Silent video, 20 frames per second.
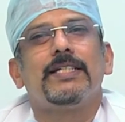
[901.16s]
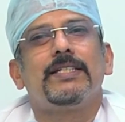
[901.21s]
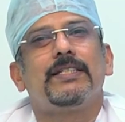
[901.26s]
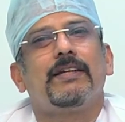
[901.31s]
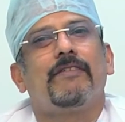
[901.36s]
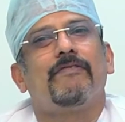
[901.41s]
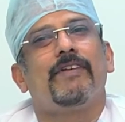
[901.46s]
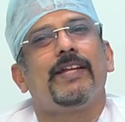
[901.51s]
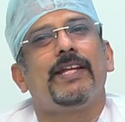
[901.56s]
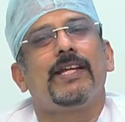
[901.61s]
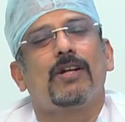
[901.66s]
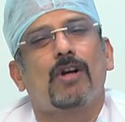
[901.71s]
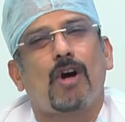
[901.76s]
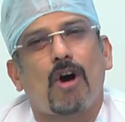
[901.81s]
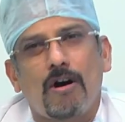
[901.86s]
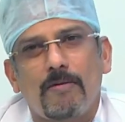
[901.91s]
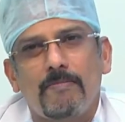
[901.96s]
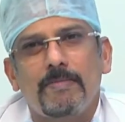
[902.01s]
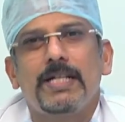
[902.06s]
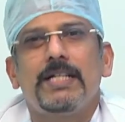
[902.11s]
is a very
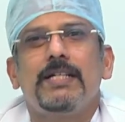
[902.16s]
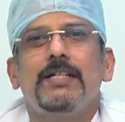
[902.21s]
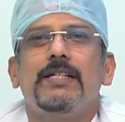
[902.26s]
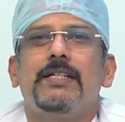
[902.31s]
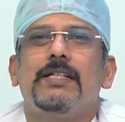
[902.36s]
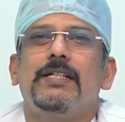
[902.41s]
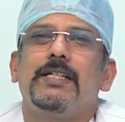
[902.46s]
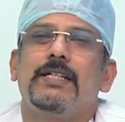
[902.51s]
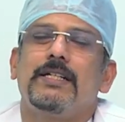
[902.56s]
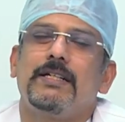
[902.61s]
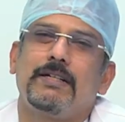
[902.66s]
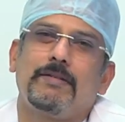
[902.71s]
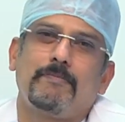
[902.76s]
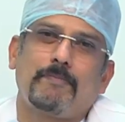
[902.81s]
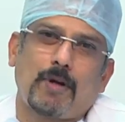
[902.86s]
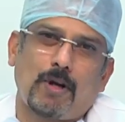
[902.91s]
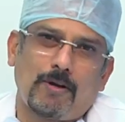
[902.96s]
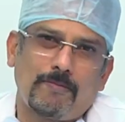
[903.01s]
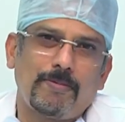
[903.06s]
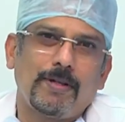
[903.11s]
common
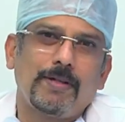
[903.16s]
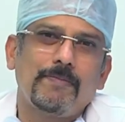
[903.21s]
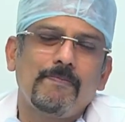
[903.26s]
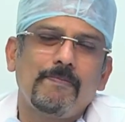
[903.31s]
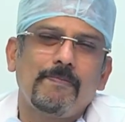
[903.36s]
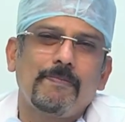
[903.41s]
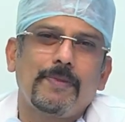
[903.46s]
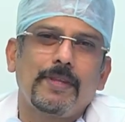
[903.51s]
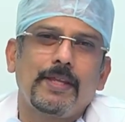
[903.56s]
problem.